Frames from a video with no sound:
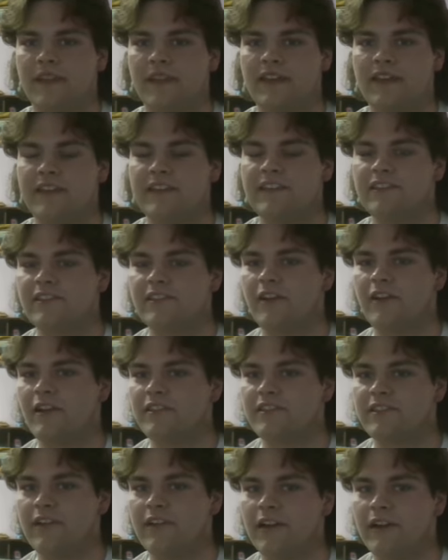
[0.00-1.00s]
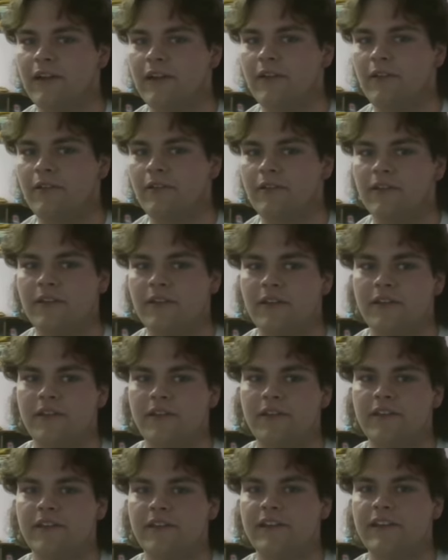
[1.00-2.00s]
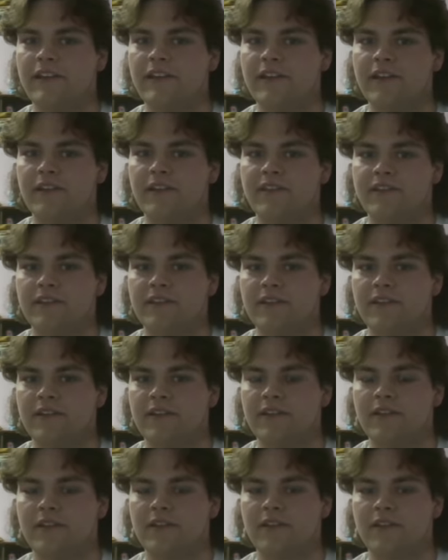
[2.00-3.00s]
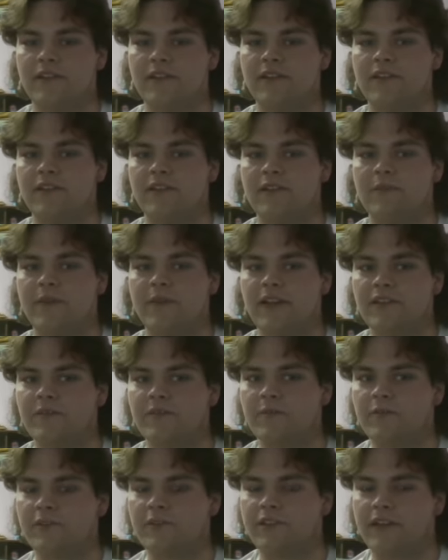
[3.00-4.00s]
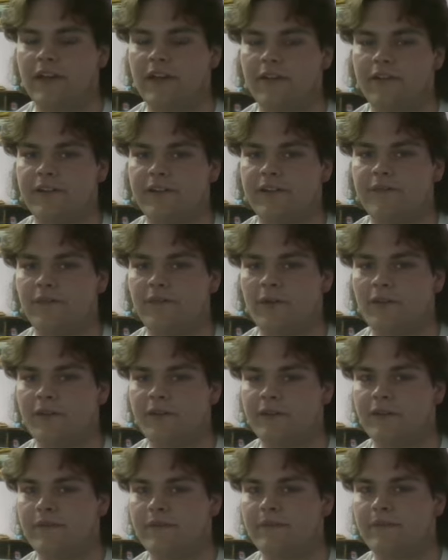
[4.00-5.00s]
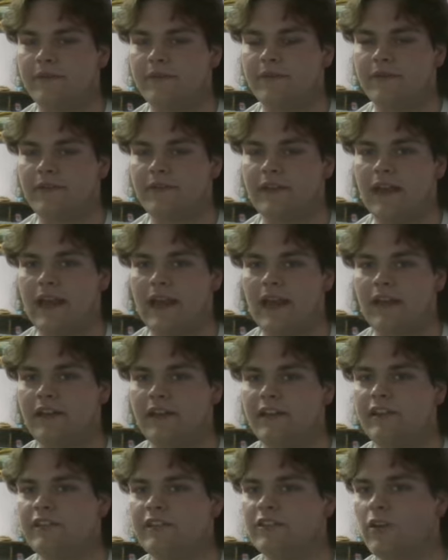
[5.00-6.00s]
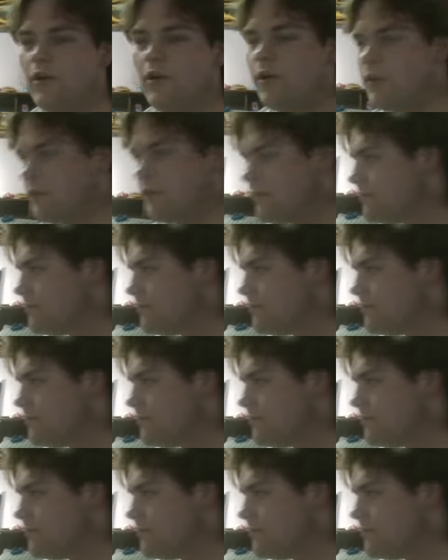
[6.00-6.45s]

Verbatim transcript: He's got style. He has the best personality of all of them. And he's hot.